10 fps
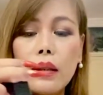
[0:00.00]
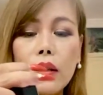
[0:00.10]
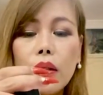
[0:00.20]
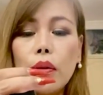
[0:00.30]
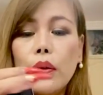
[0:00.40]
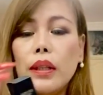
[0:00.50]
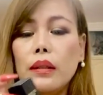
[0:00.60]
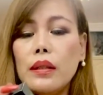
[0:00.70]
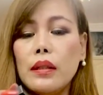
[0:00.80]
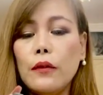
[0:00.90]
So it
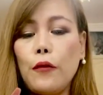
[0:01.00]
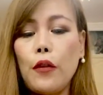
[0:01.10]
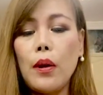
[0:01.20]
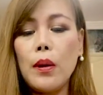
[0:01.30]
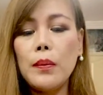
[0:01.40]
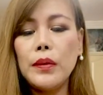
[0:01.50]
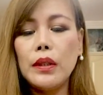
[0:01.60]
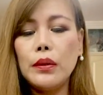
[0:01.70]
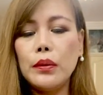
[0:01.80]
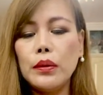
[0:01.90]
is from
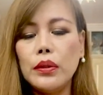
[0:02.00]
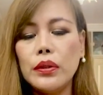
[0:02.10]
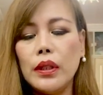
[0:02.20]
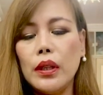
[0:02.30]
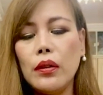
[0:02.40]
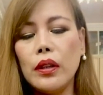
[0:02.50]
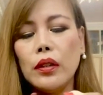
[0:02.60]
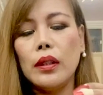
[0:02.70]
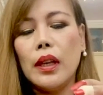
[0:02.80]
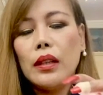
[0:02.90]
the Rouge Dior
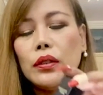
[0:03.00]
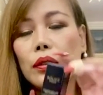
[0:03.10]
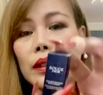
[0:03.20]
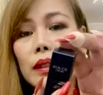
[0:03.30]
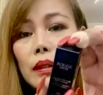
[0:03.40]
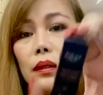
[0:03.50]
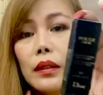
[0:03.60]
collection,